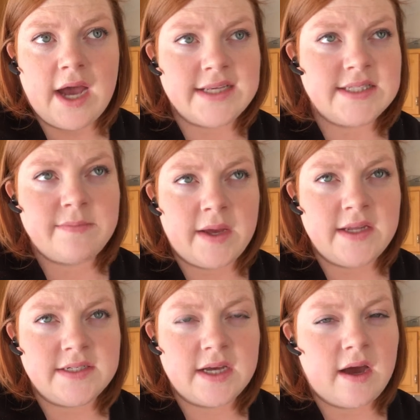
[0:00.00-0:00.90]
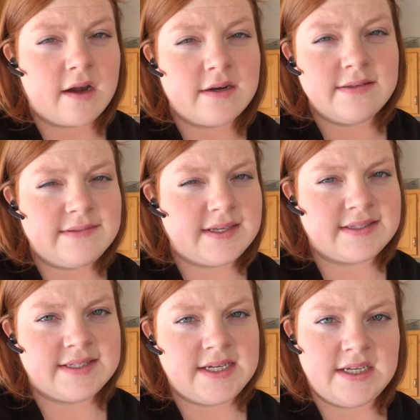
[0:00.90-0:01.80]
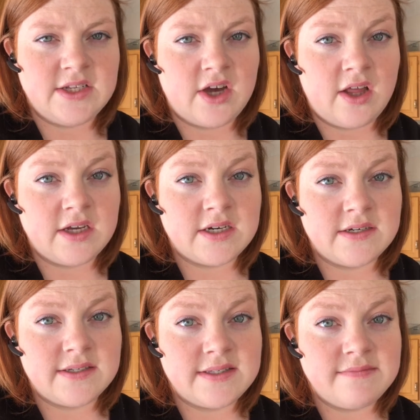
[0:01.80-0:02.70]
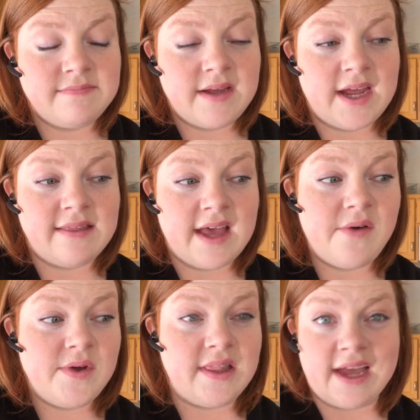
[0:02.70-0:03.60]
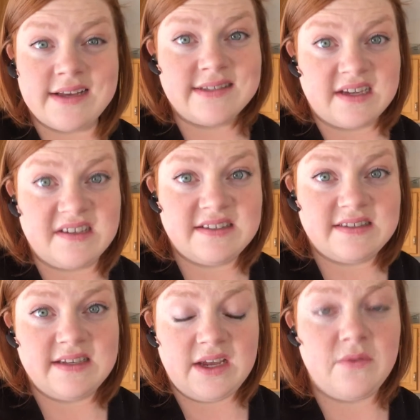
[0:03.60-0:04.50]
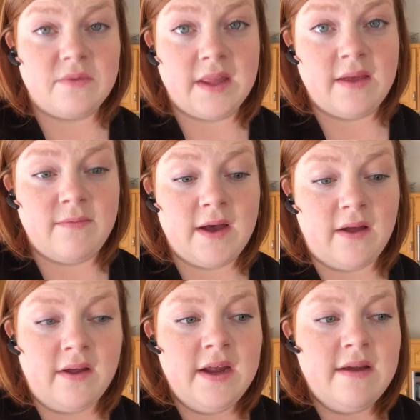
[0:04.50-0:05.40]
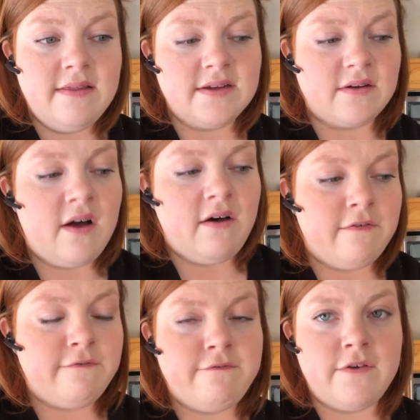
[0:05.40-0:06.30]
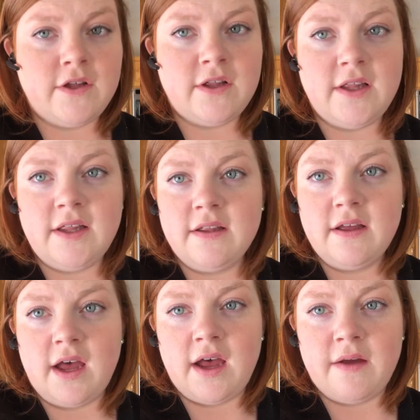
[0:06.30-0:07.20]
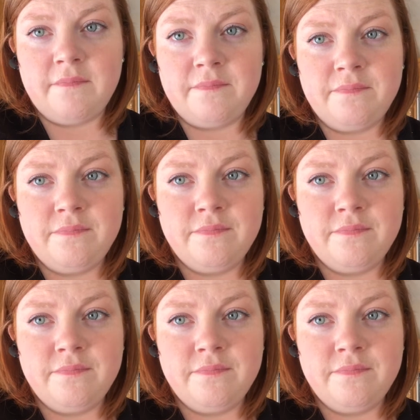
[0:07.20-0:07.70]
I spent $116 and that will last us. It really will. They're all full, um,